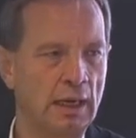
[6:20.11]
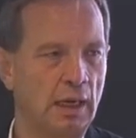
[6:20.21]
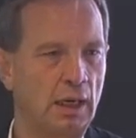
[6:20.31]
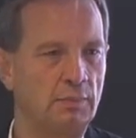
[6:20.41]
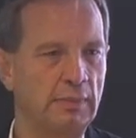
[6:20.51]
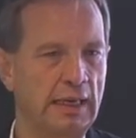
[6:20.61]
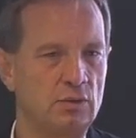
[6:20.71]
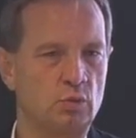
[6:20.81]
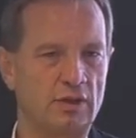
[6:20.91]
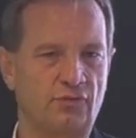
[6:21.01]

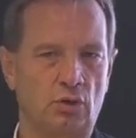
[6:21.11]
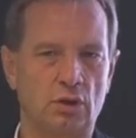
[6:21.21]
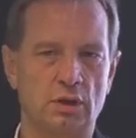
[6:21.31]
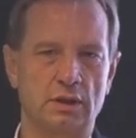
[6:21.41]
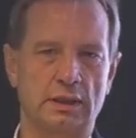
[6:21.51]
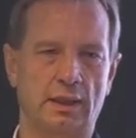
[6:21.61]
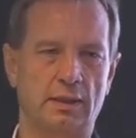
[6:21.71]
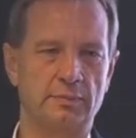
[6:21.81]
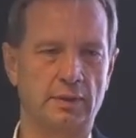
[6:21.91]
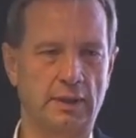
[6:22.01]
And we have heard
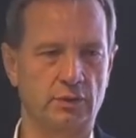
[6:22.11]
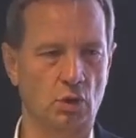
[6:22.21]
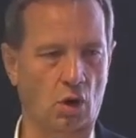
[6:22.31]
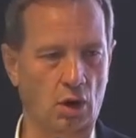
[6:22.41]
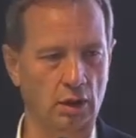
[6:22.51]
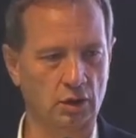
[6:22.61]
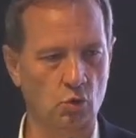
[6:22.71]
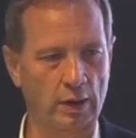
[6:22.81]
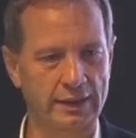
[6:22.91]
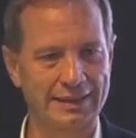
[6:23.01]
that there are
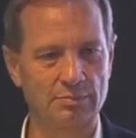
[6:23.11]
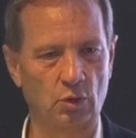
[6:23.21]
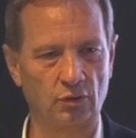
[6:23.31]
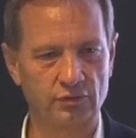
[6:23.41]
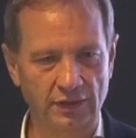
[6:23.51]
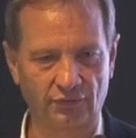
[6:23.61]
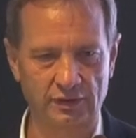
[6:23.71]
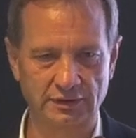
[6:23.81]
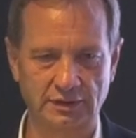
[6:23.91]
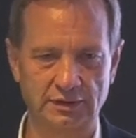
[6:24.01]
quite a number of
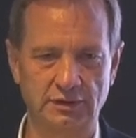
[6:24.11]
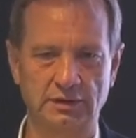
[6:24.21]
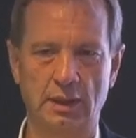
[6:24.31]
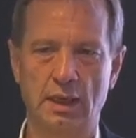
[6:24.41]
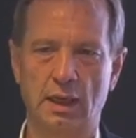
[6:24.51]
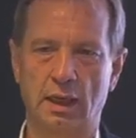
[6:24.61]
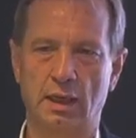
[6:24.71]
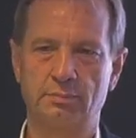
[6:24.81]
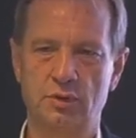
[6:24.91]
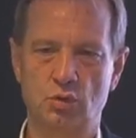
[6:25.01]
differences
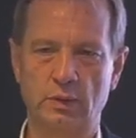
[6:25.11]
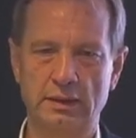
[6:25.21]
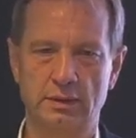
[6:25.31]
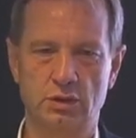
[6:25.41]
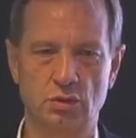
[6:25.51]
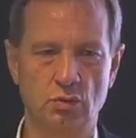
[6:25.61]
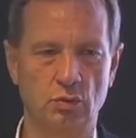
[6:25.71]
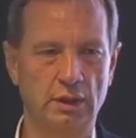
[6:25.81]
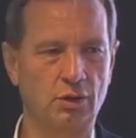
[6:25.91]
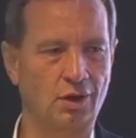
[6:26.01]
between the
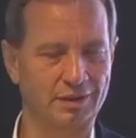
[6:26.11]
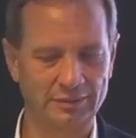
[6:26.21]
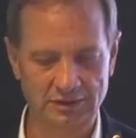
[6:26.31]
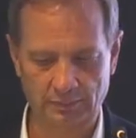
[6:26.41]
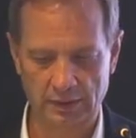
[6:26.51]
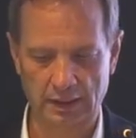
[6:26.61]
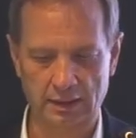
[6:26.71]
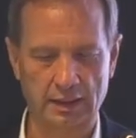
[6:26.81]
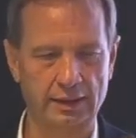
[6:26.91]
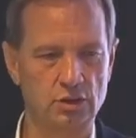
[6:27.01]
two economies, but
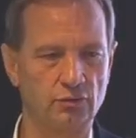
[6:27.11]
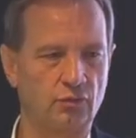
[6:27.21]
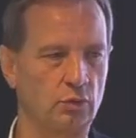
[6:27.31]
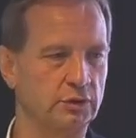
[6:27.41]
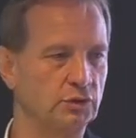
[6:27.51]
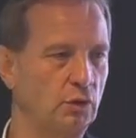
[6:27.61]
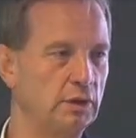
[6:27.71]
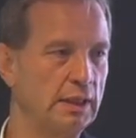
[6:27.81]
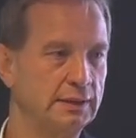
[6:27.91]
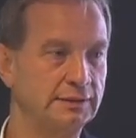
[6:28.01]
I'd like to focus
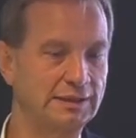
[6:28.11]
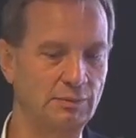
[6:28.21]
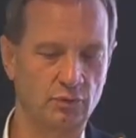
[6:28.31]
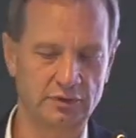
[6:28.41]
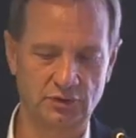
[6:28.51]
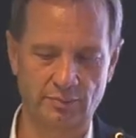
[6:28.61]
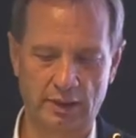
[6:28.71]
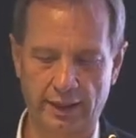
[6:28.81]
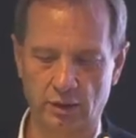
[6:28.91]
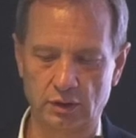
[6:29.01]
on some of the
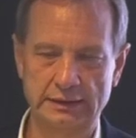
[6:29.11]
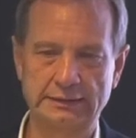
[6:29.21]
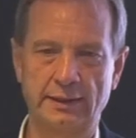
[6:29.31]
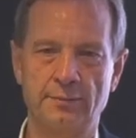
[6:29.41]
similarities.